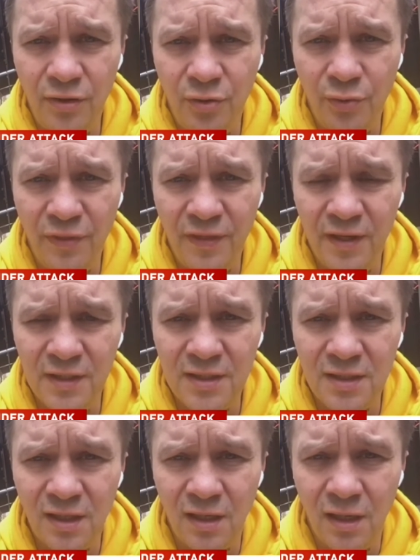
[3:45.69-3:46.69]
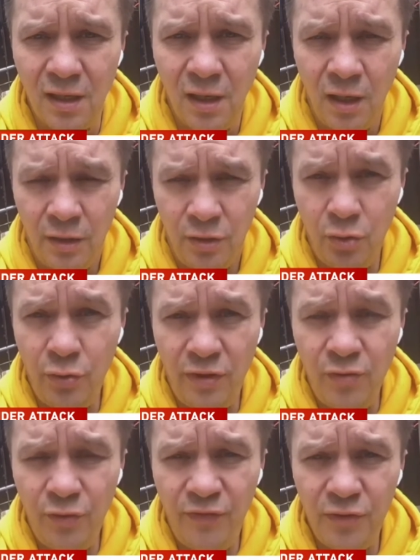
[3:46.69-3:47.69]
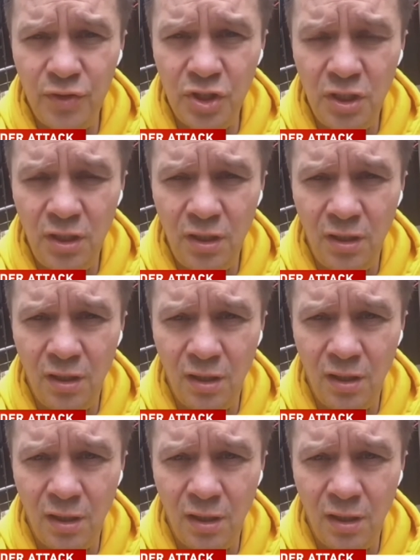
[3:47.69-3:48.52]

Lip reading: during this during the refugee